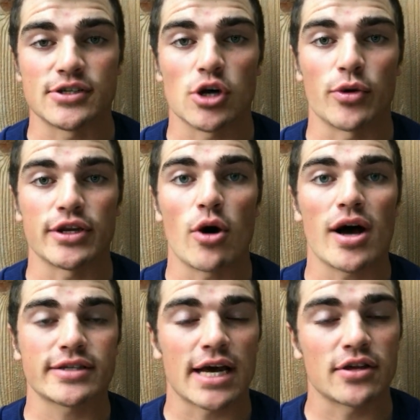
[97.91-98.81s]
So we'd go
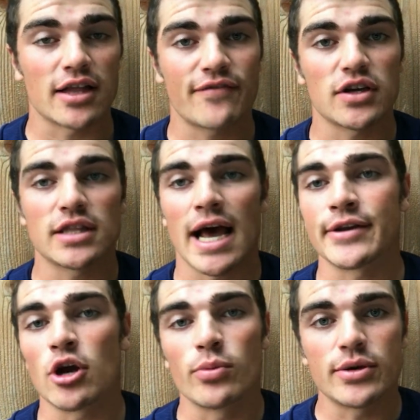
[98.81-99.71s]
out down the left field
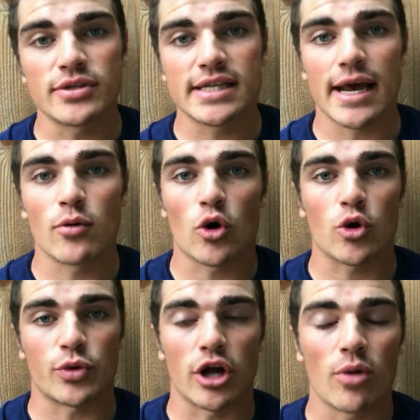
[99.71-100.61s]
line, nobody would say a
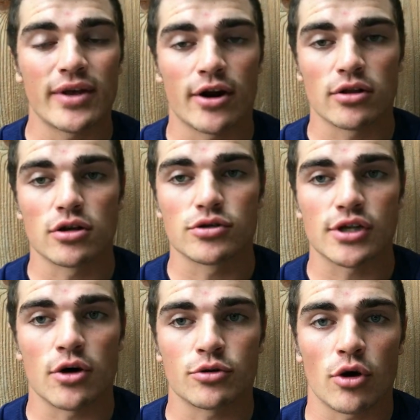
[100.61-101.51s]
word, we'd all be in our little
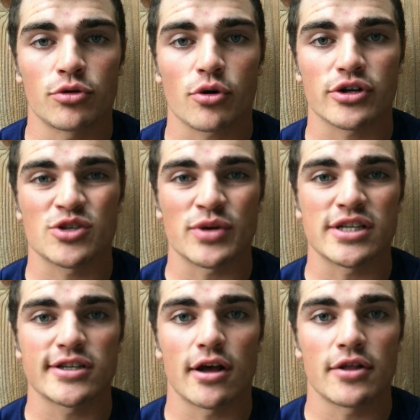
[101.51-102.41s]
zone, going through our swing
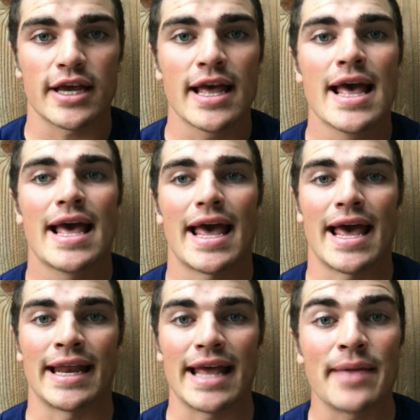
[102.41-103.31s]
slowly,
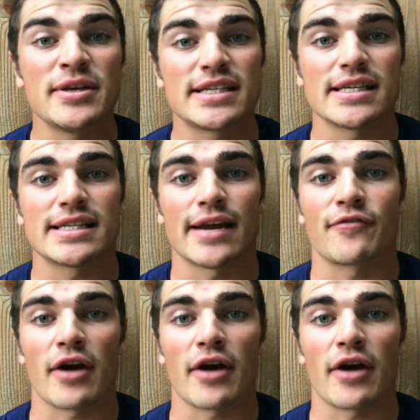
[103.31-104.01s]
and ABCs stand